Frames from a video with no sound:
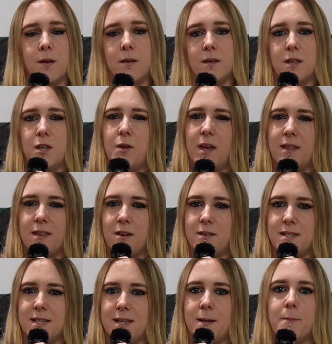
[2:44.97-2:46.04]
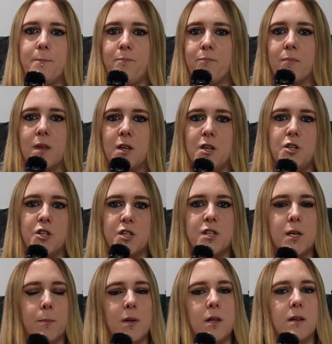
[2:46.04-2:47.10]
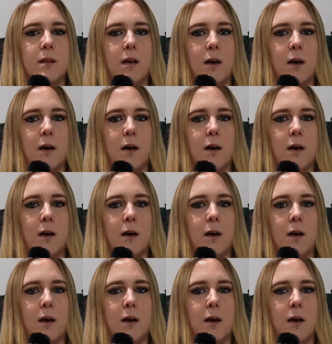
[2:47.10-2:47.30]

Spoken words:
You get the idea. You just double